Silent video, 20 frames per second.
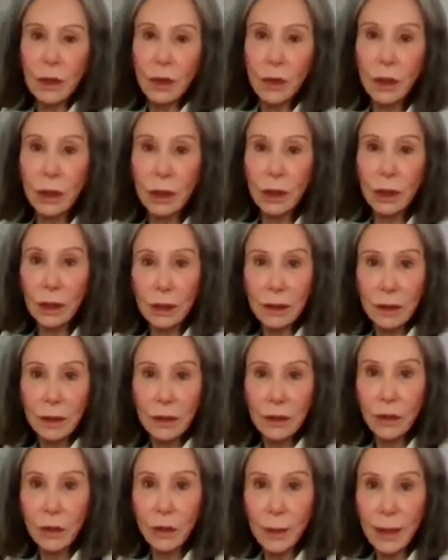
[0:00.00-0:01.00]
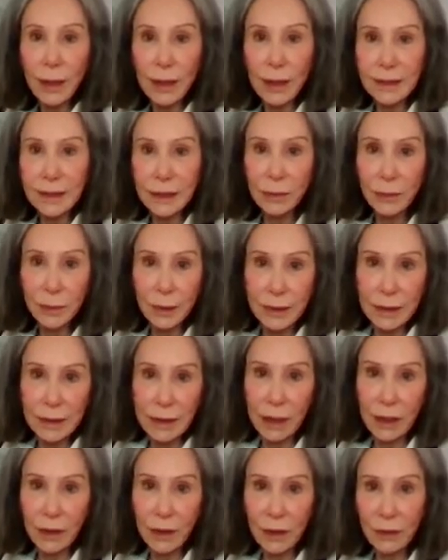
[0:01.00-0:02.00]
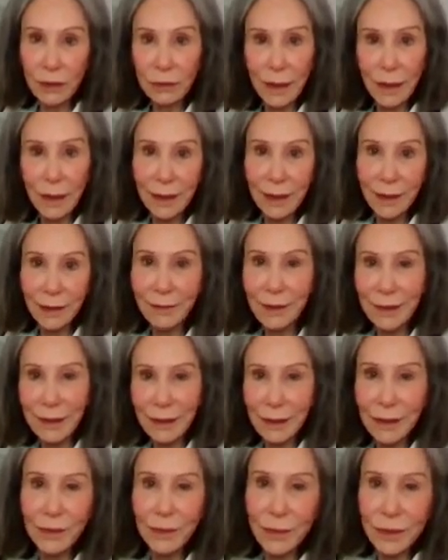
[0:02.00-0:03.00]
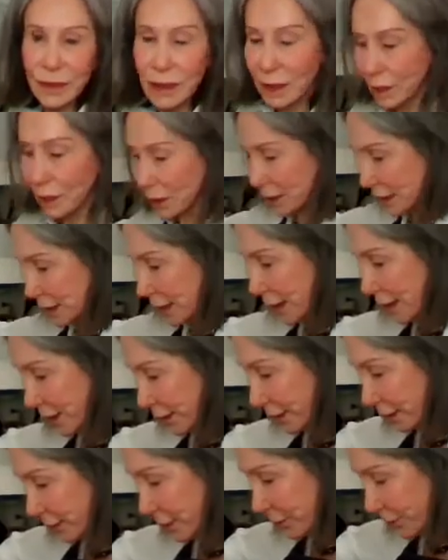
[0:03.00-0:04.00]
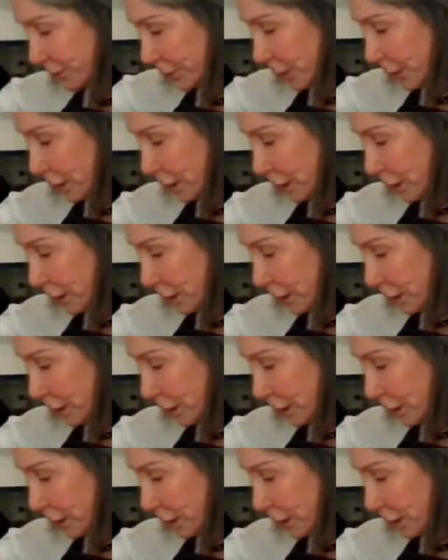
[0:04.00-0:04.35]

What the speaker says: cook your pasta potato, like even thinking potato salad,